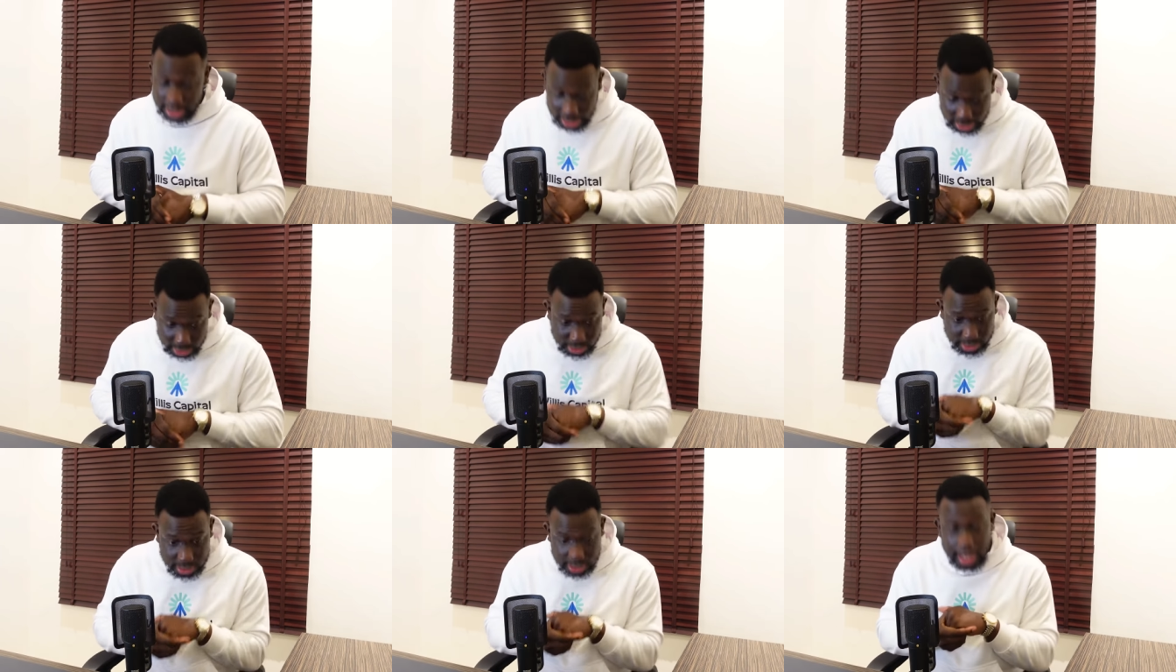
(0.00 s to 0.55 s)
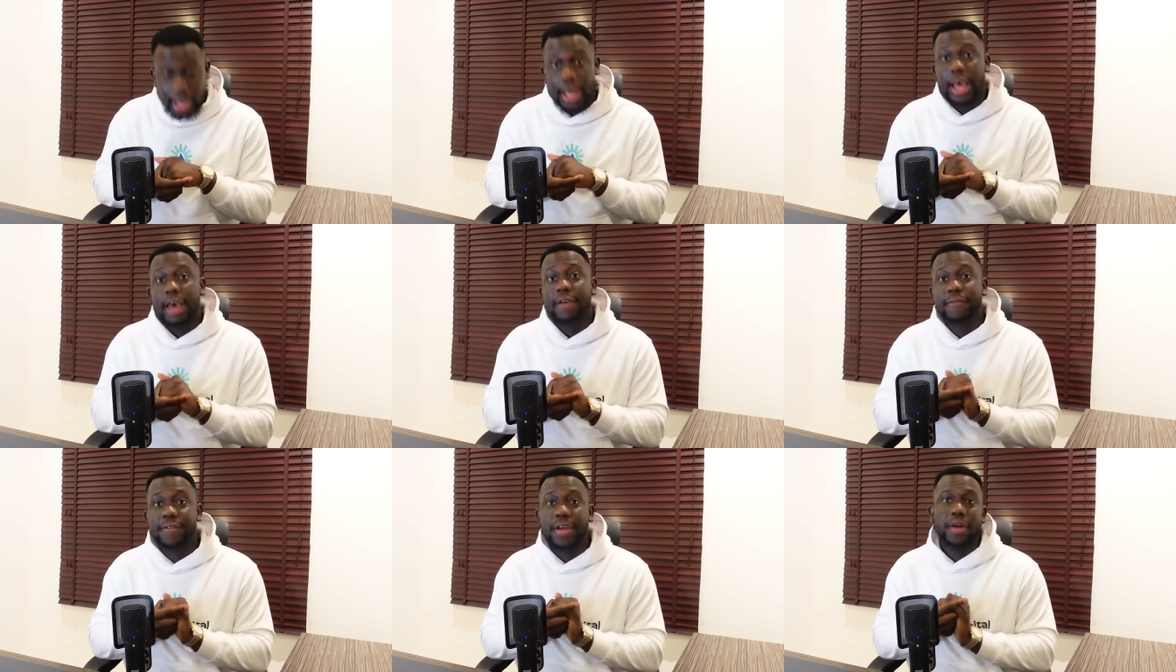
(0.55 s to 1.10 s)
Yes,
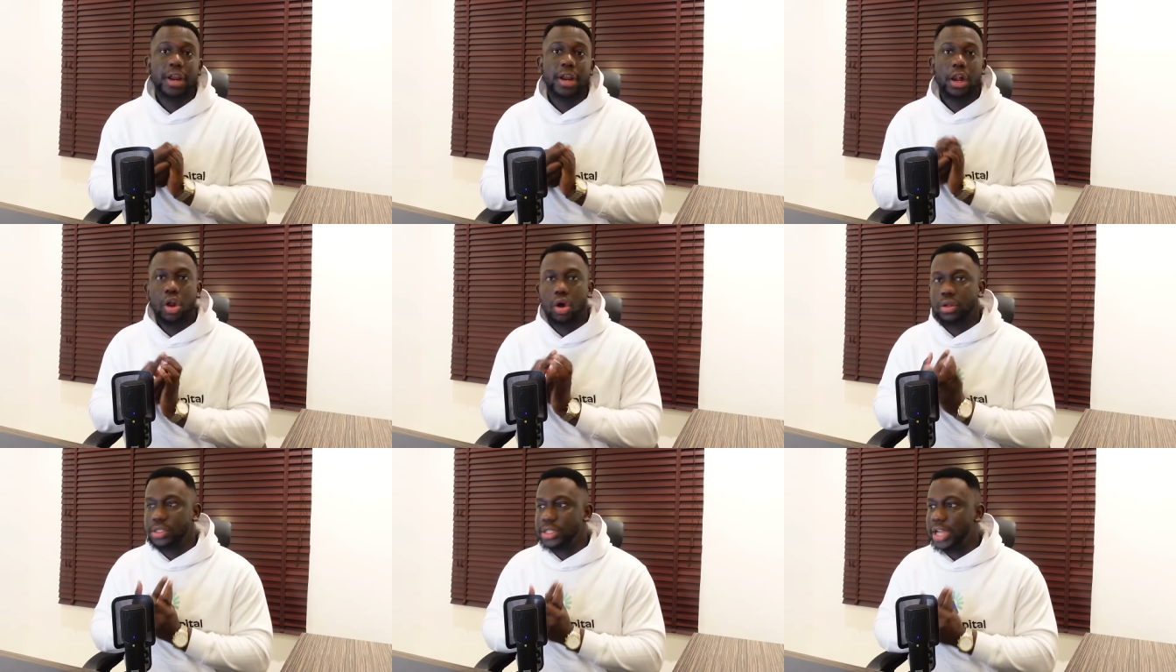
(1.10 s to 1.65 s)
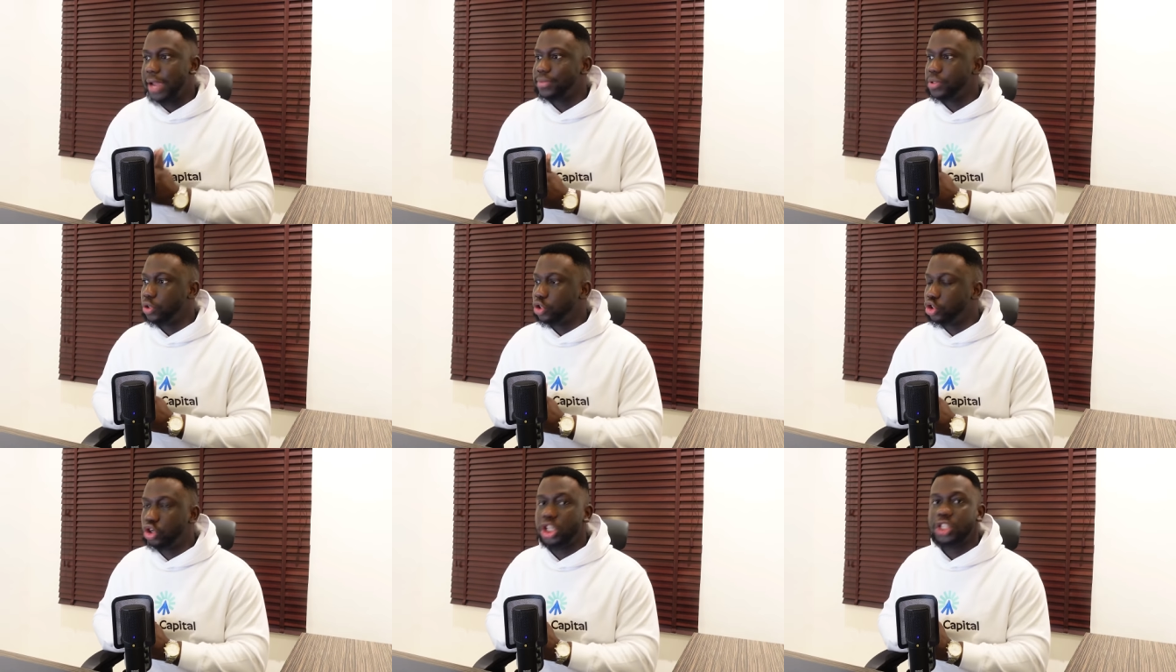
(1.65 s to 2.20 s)
a very long time.
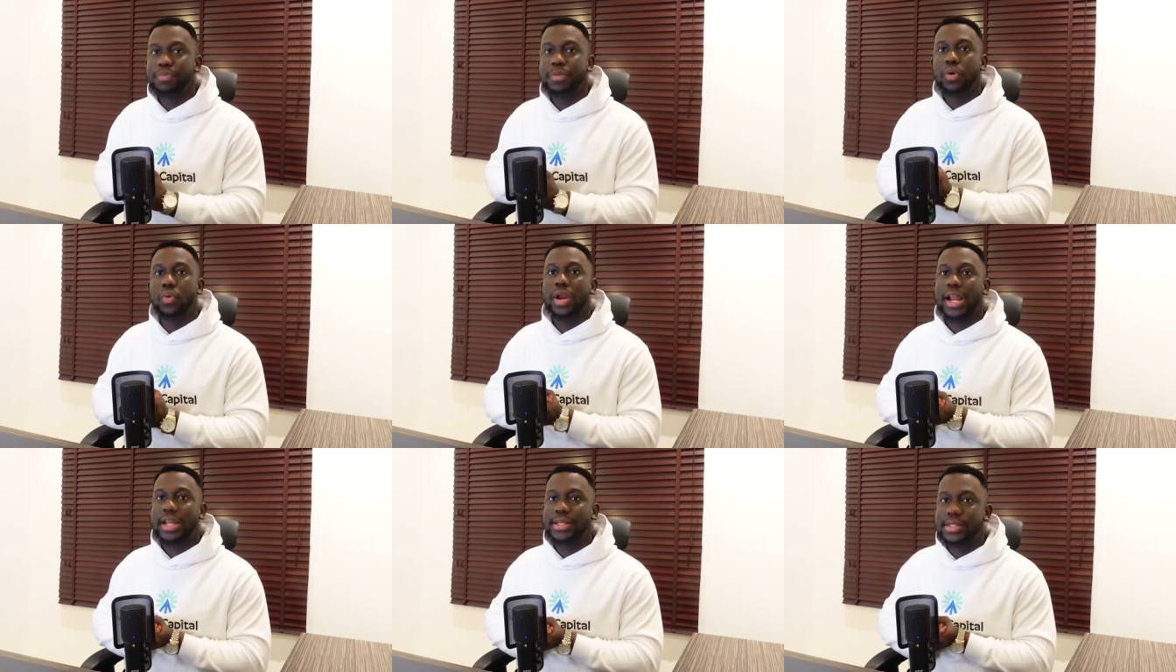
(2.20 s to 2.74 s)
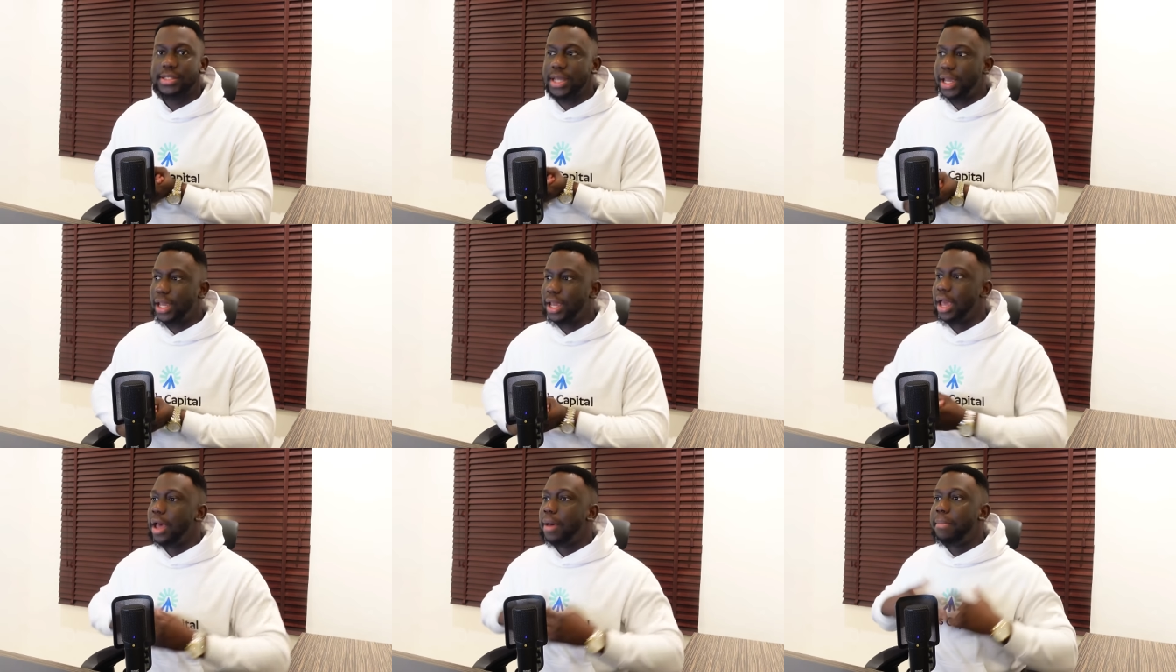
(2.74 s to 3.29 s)
So trust me when I
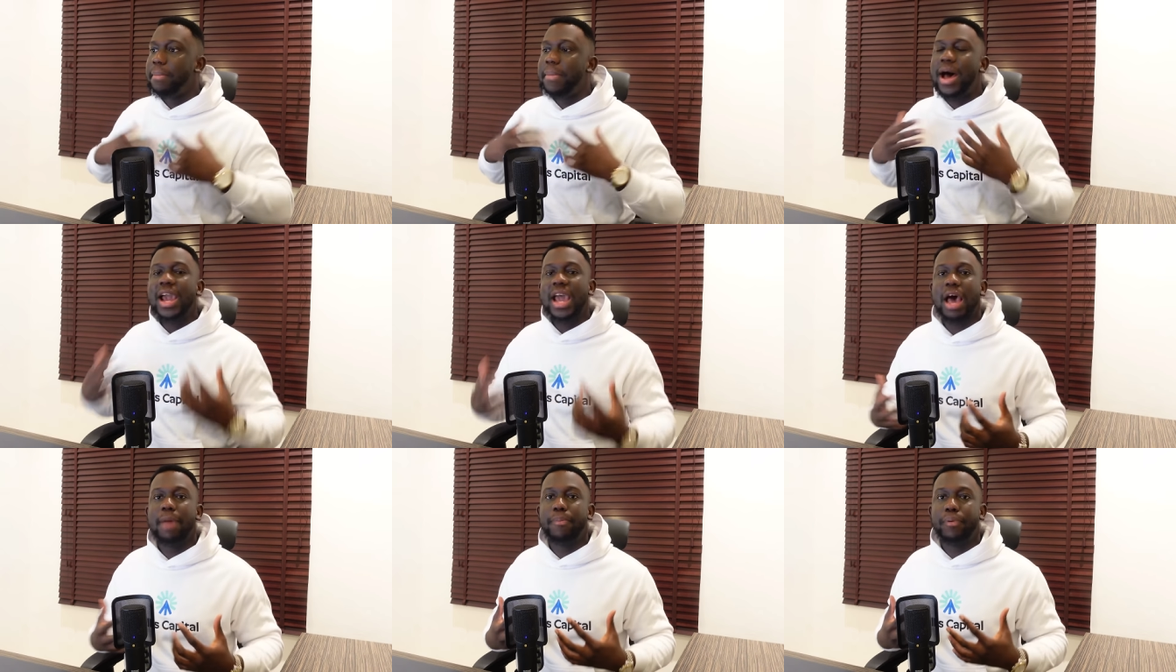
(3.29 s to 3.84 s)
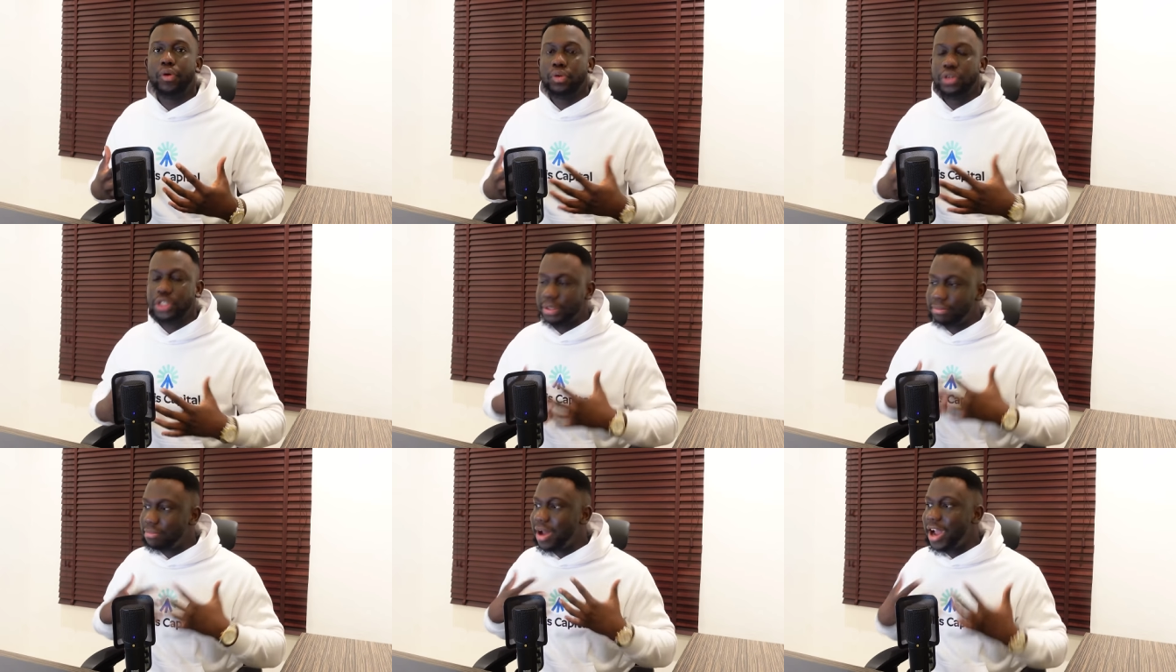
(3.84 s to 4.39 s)
say my
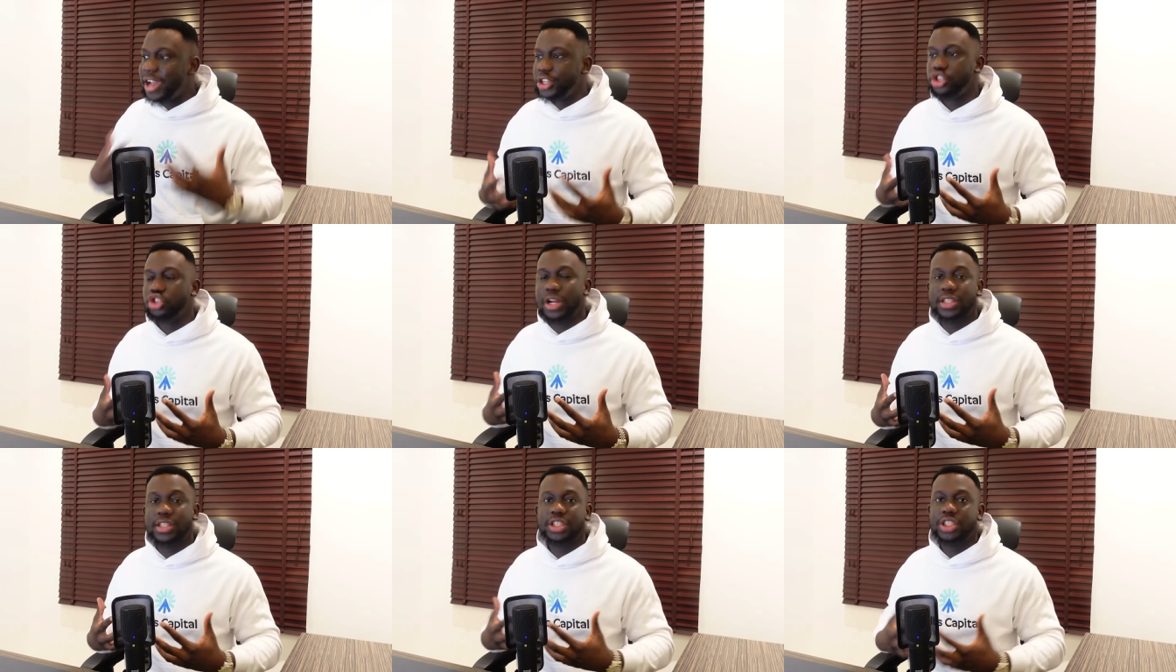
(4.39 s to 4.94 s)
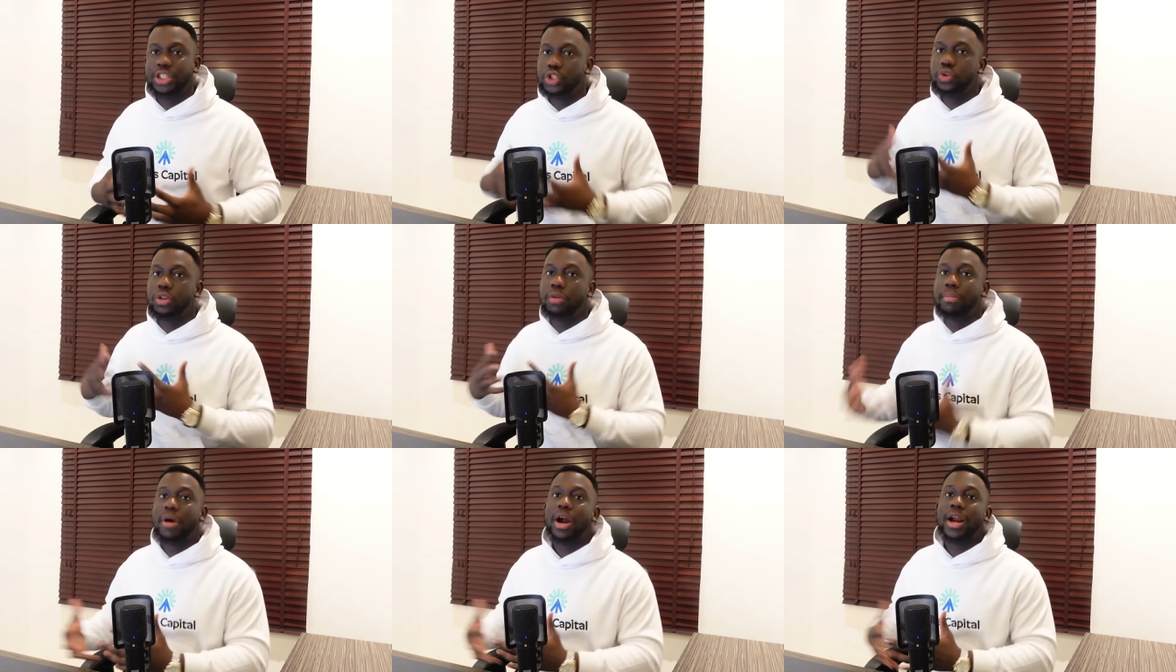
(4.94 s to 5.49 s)
approach and my strategy to
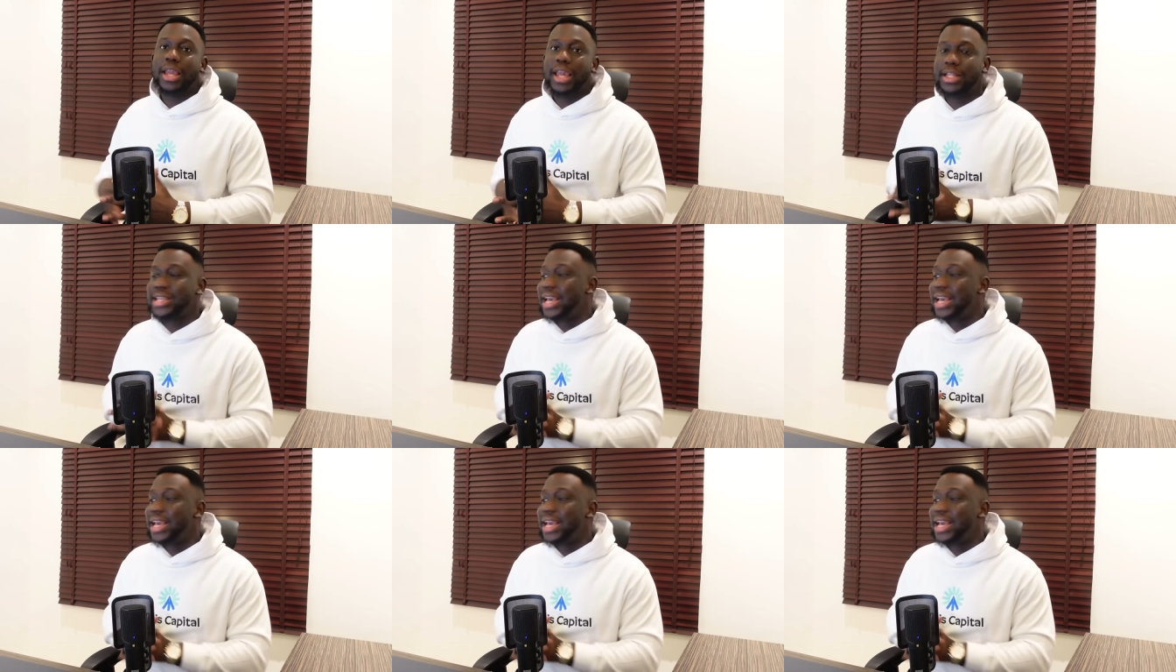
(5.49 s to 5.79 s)
the market